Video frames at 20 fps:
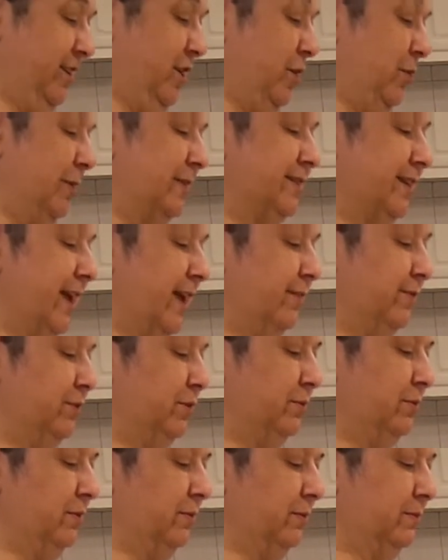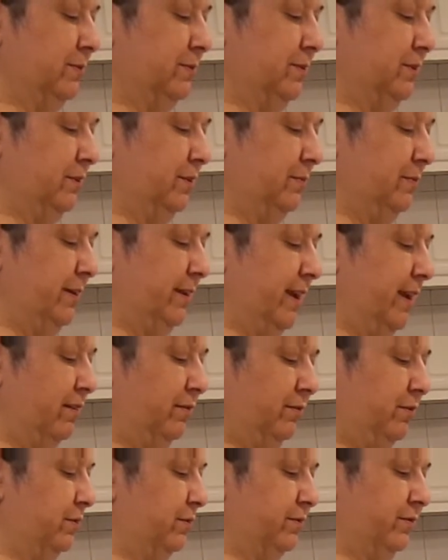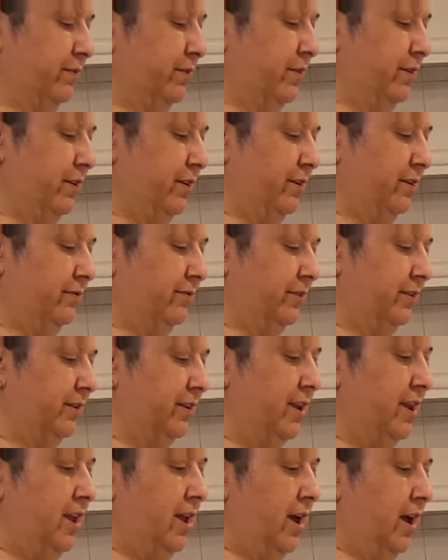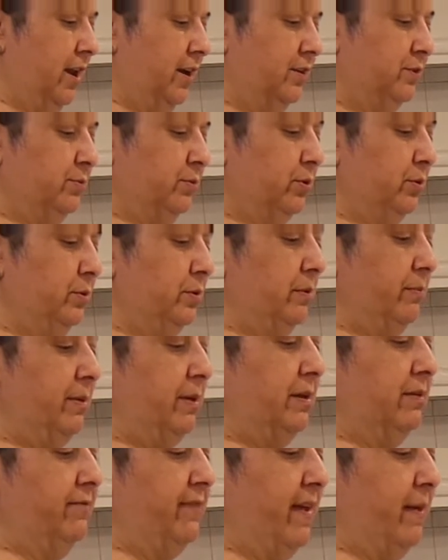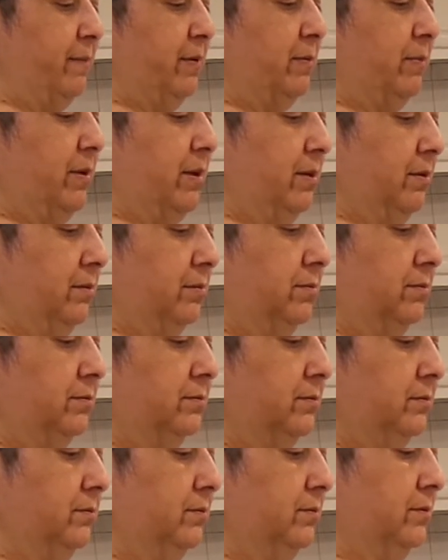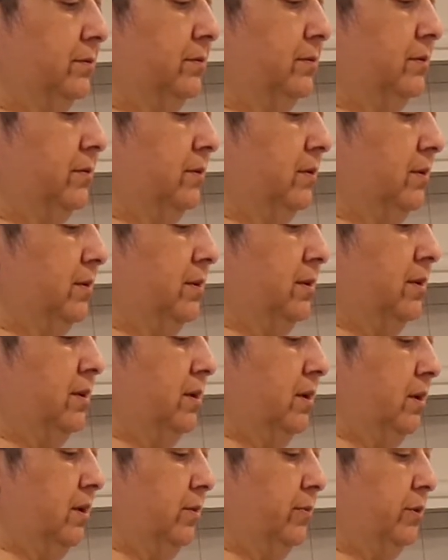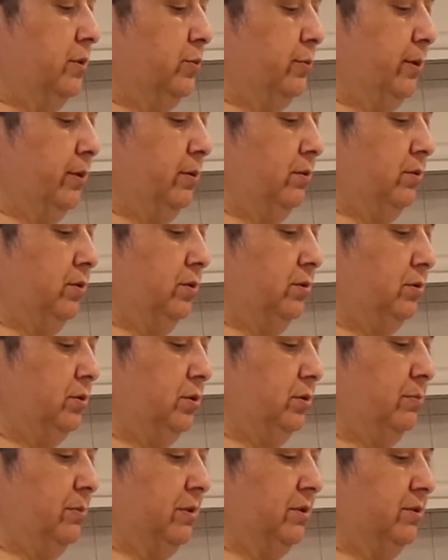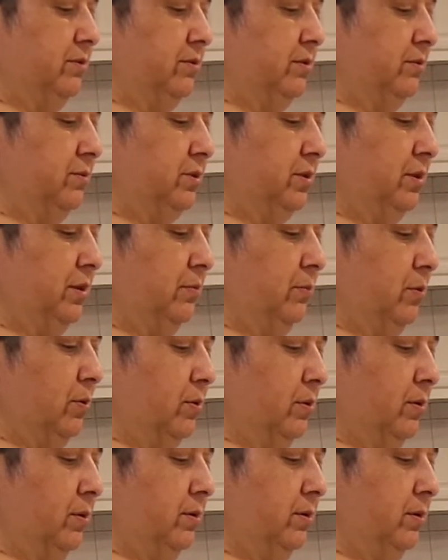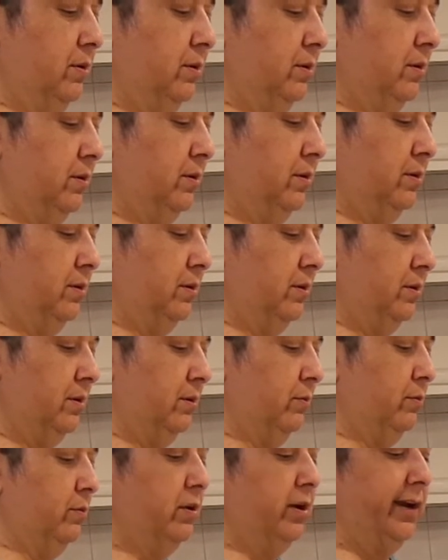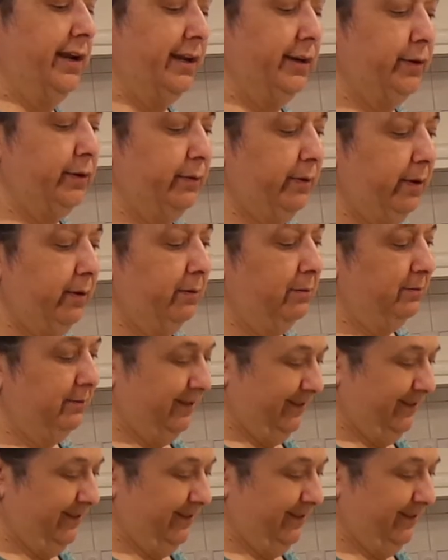which I have two of them still, but I don't use them very often, unless we're doing a big family meal, which we don't do too much of those anymore. We're all getting too old.